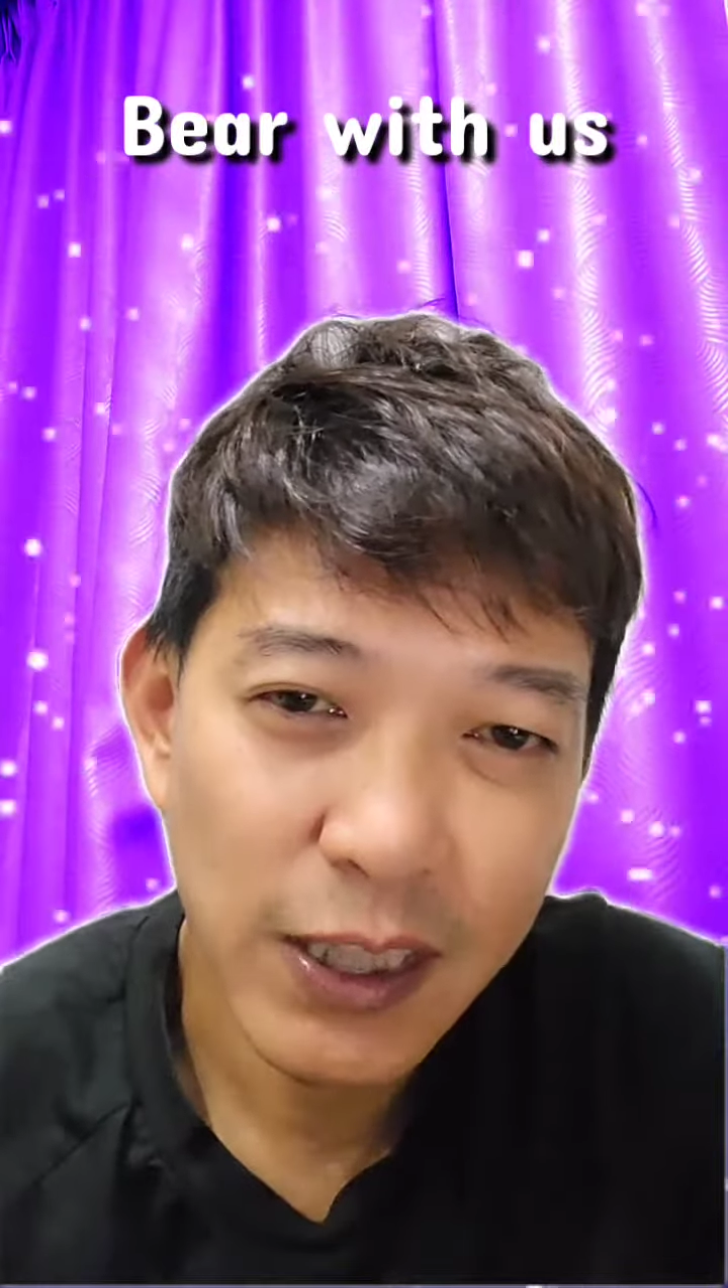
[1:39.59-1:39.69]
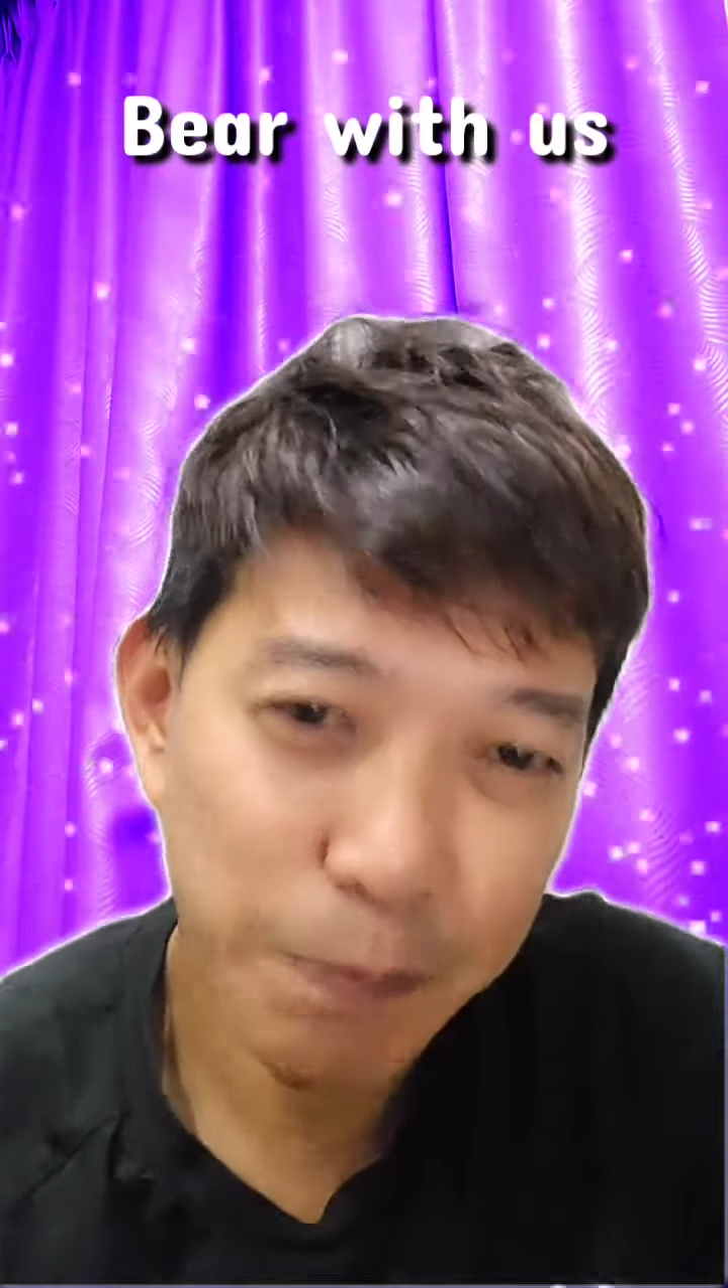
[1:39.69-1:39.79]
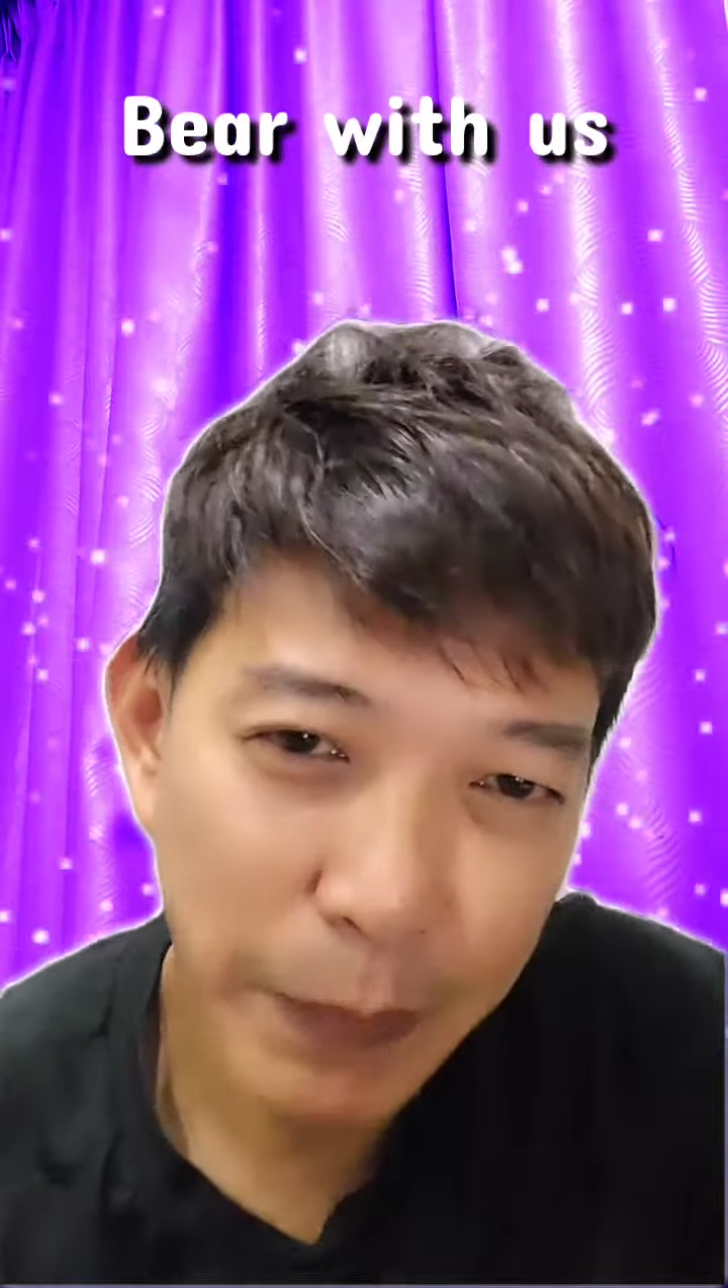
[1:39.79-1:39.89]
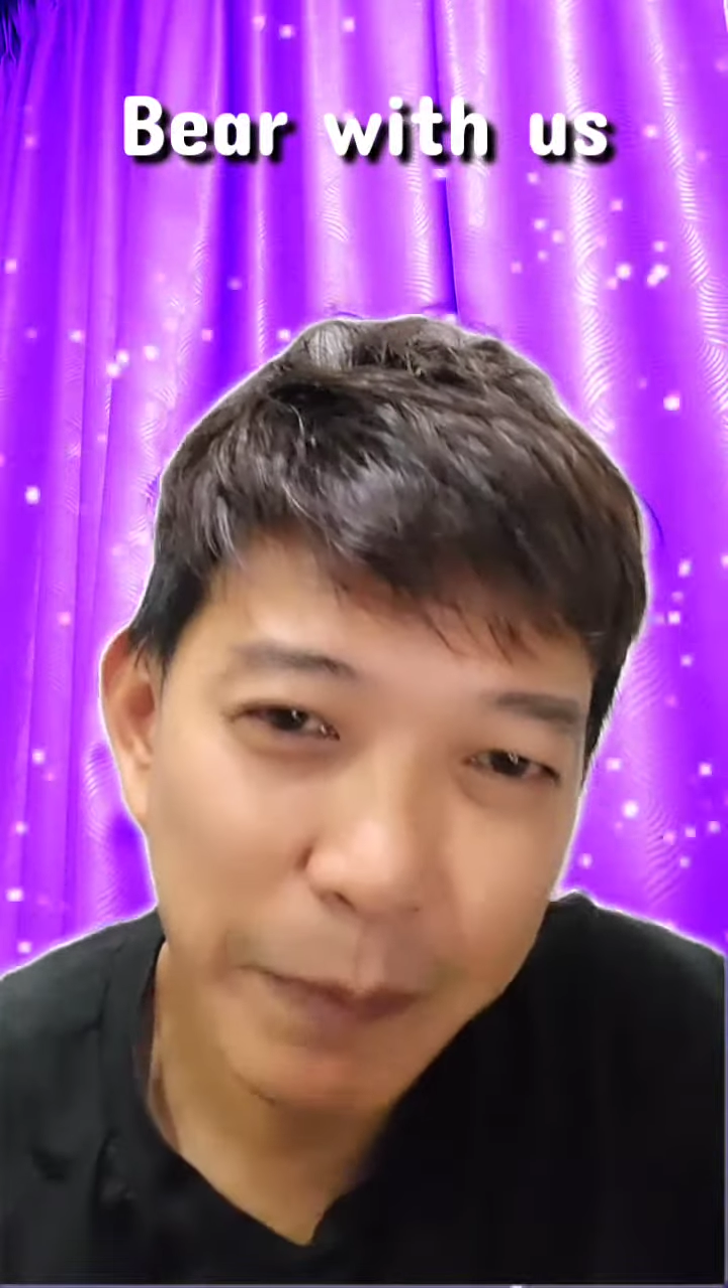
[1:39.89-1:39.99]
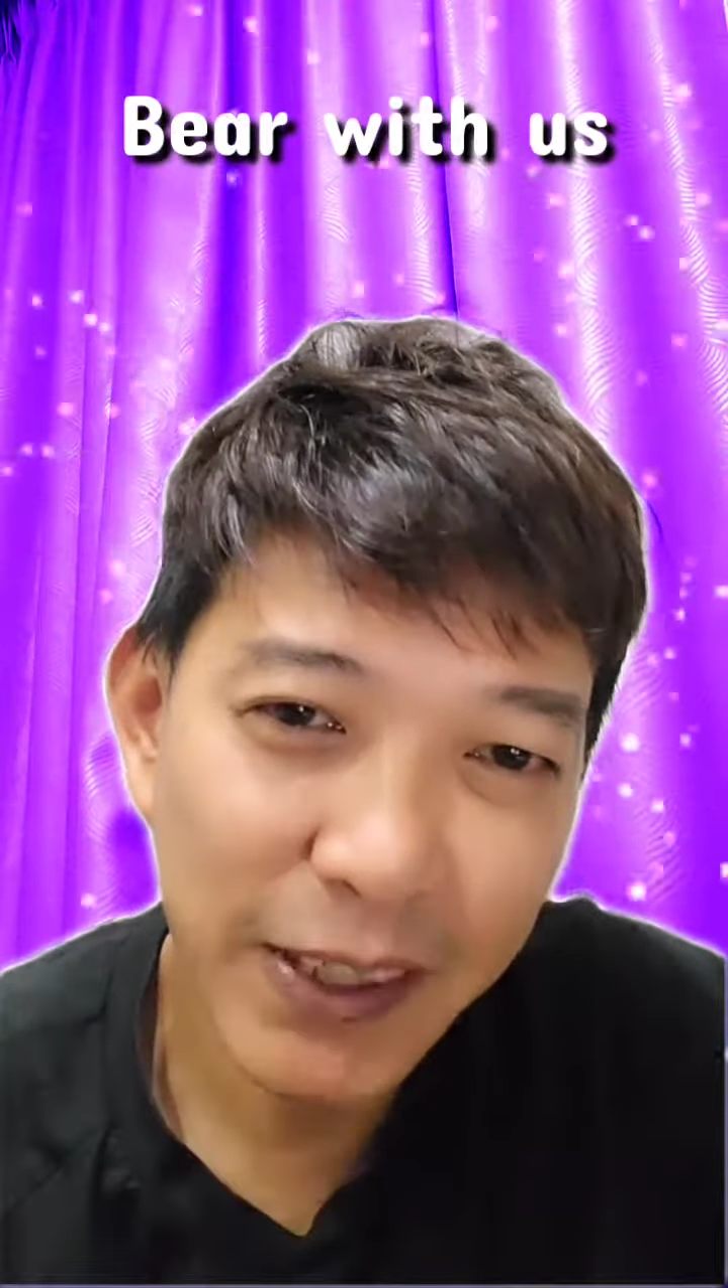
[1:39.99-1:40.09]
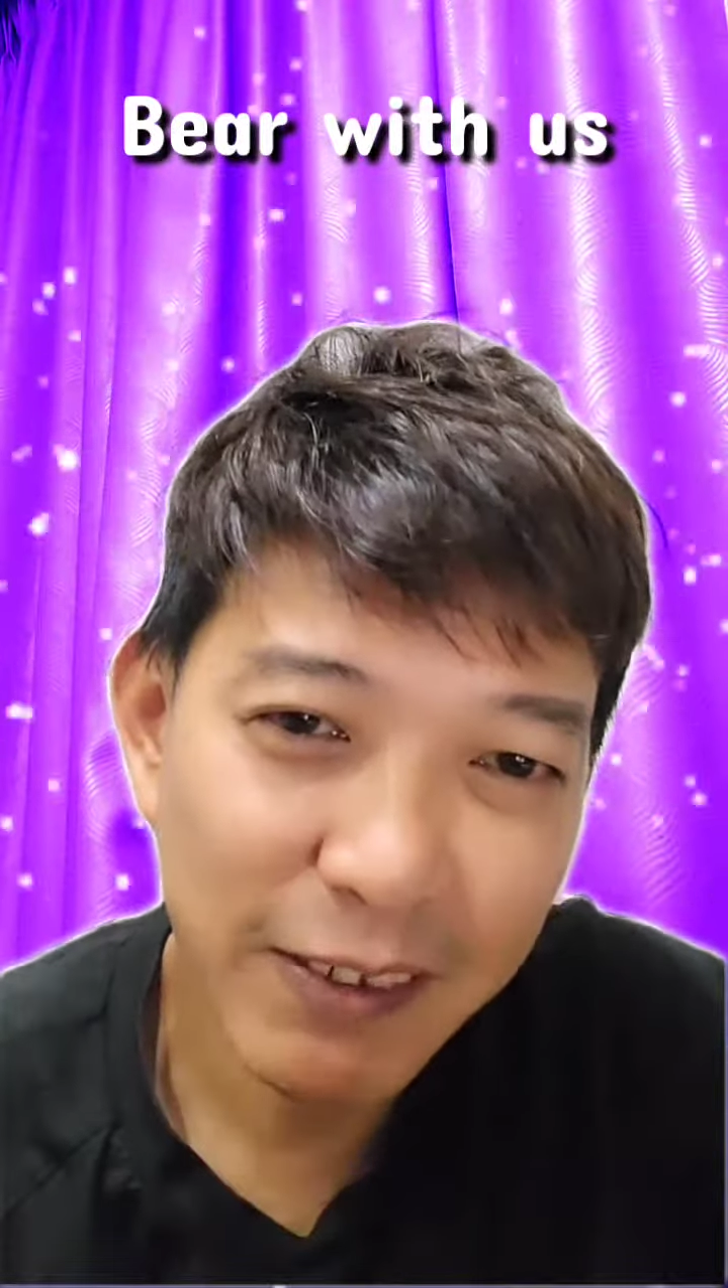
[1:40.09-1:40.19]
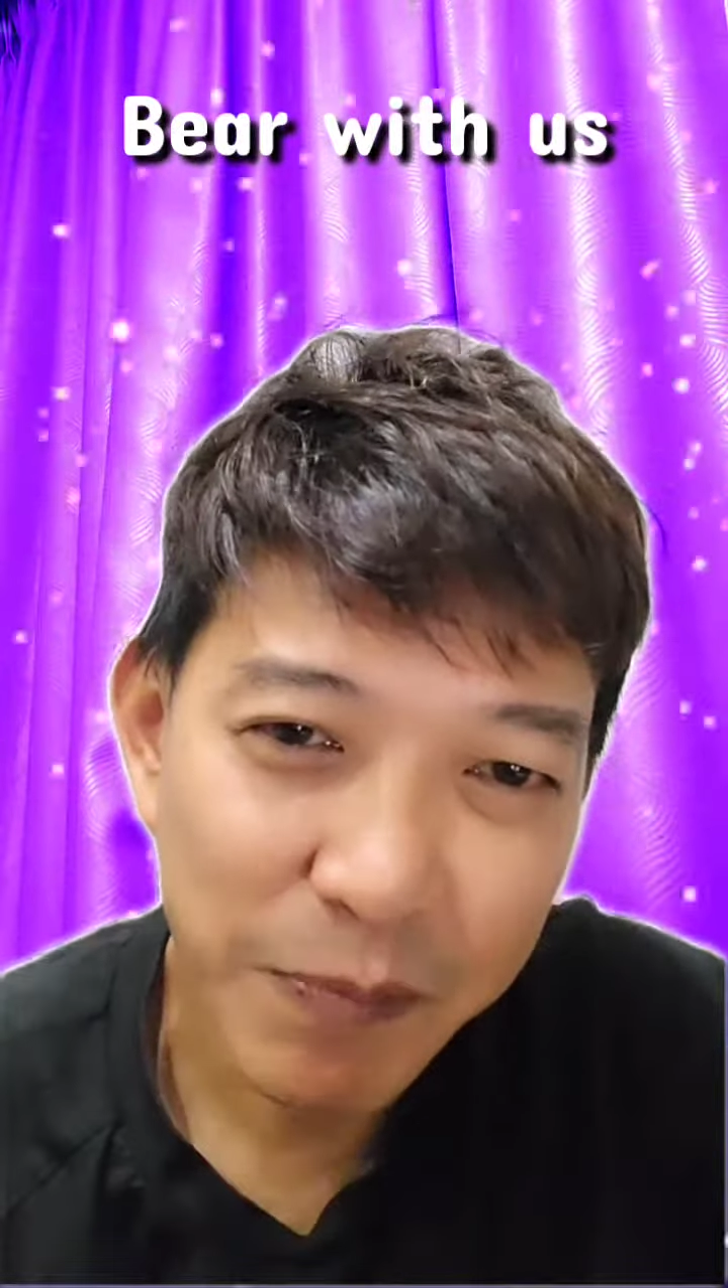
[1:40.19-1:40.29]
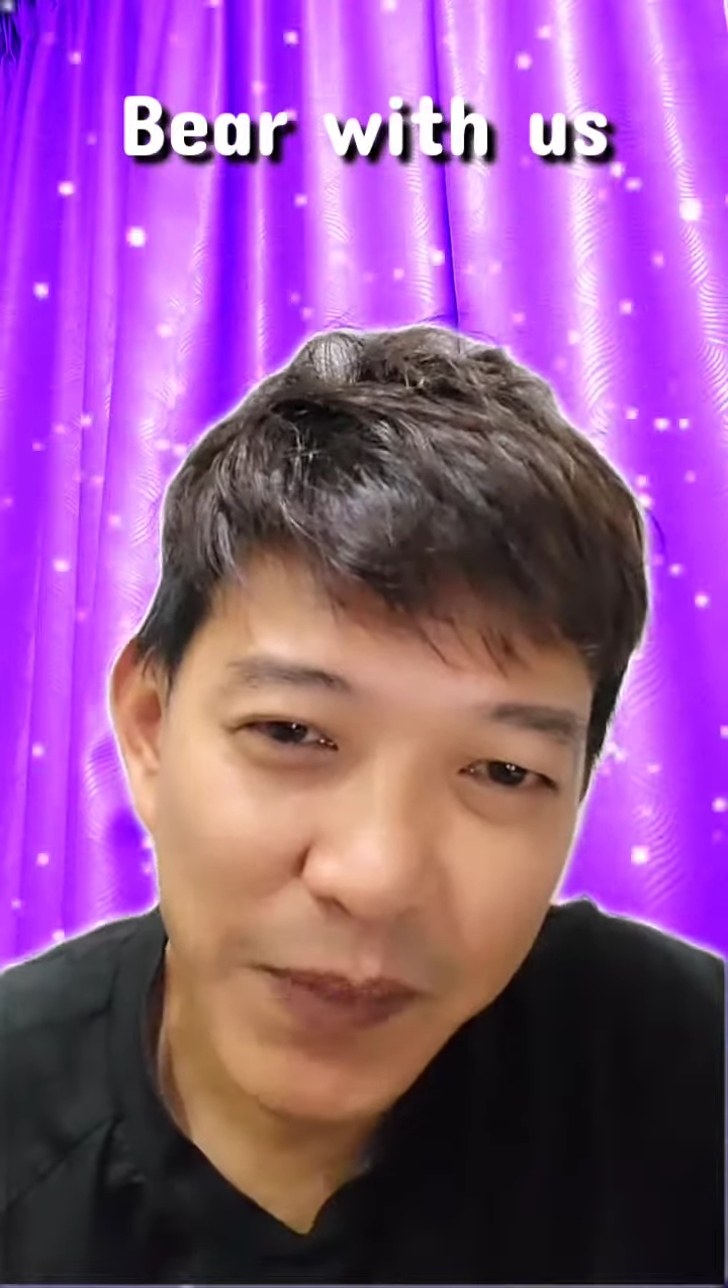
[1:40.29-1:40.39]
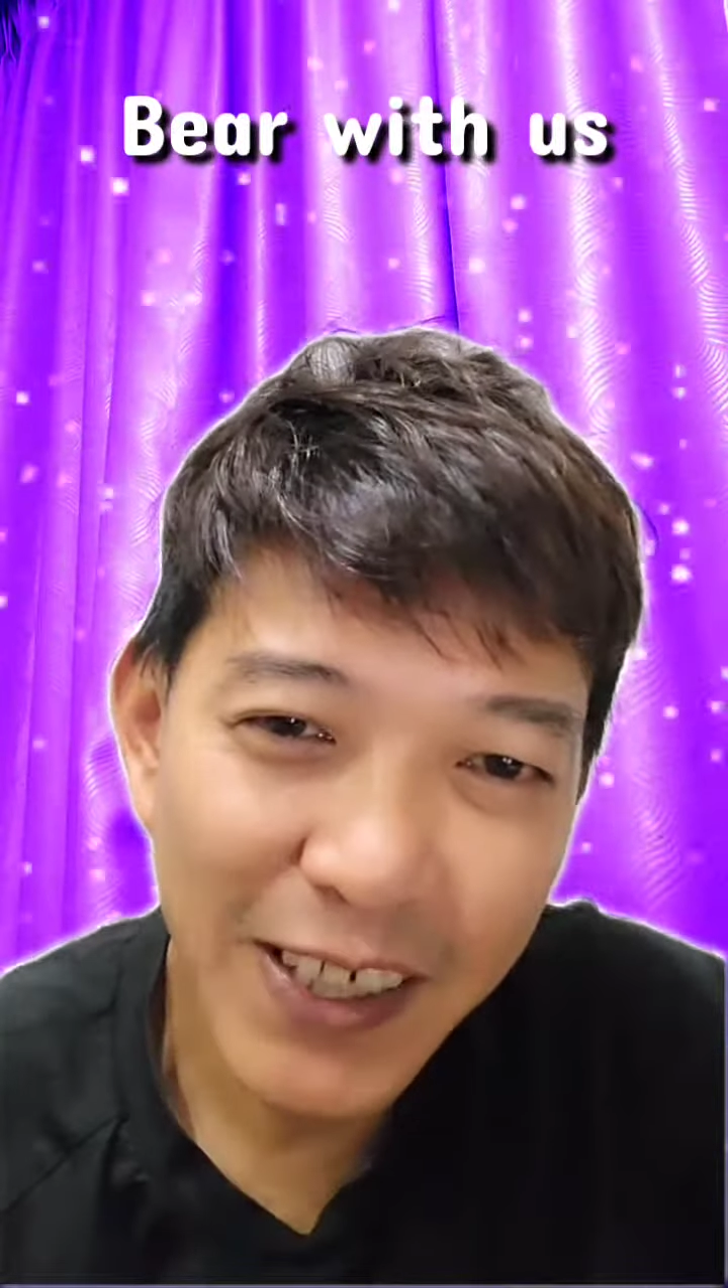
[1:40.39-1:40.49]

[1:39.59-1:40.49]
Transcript: spamming,